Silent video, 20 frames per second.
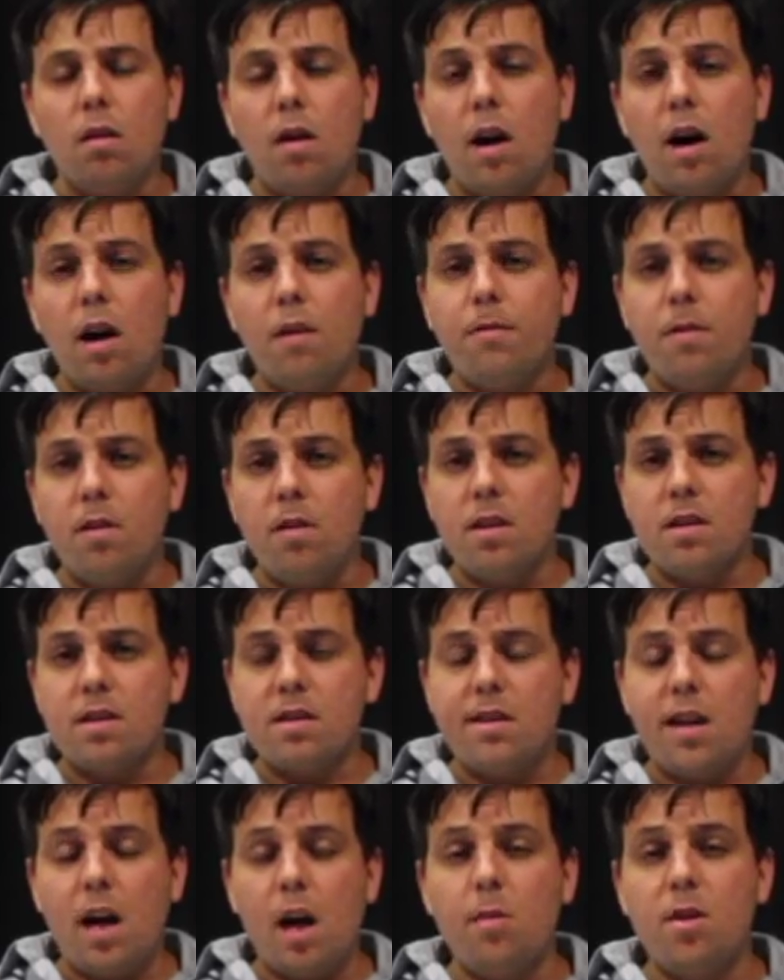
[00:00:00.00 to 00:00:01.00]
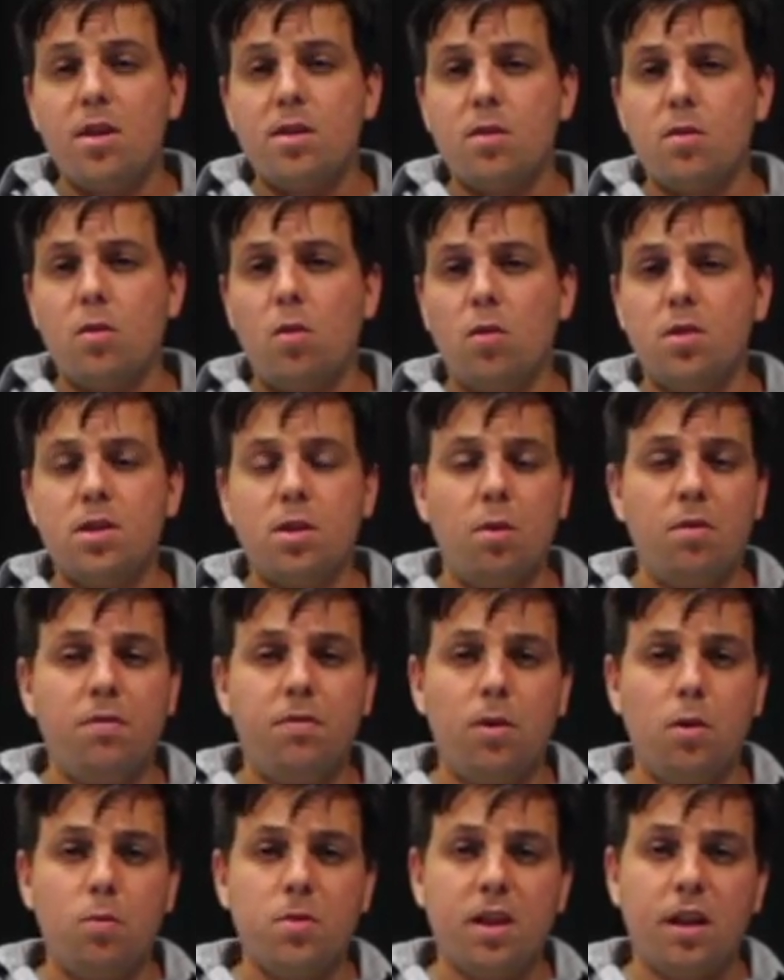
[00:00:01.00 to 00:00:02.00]
After this, Nameless also
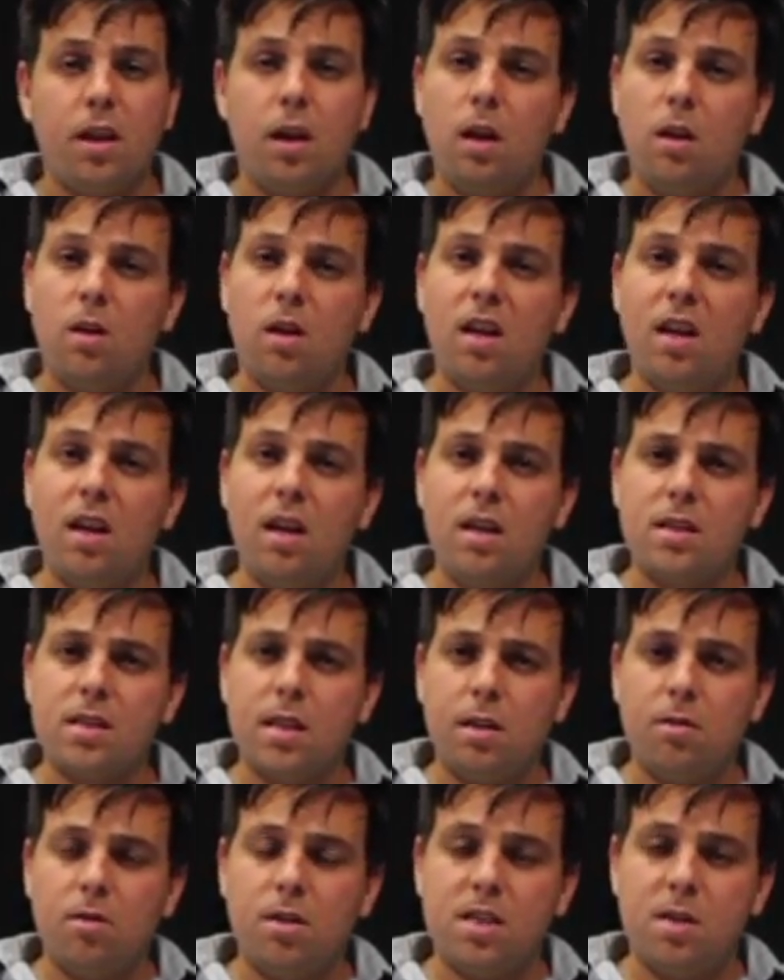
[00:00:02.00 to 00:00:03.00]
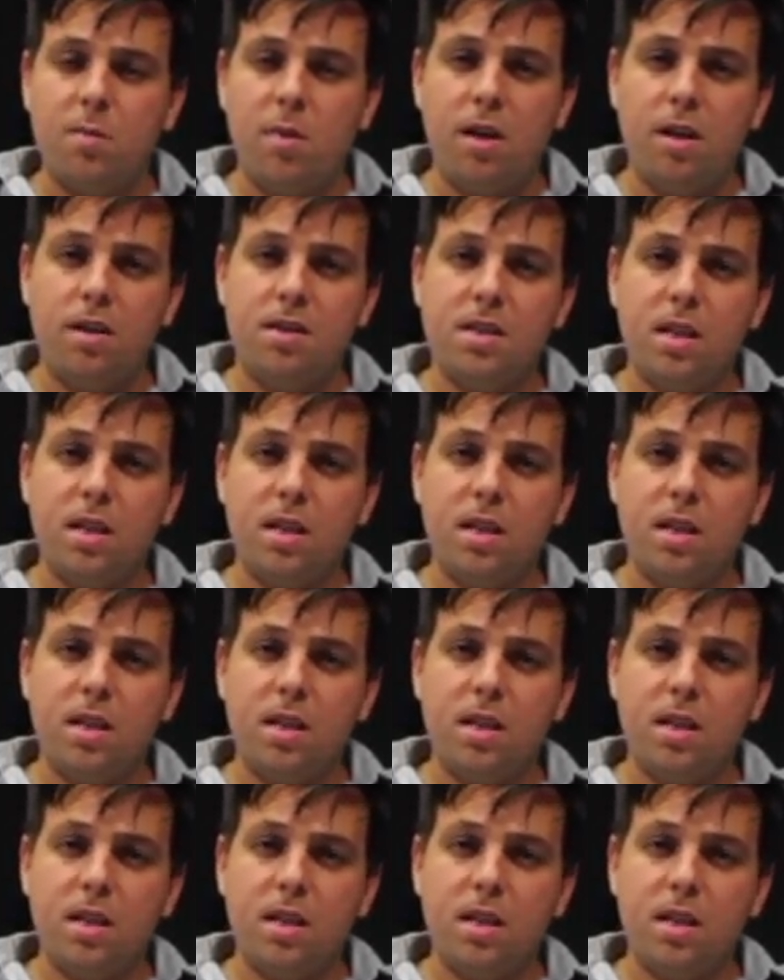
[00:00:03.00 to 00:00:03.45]
informs the king that he has underestimated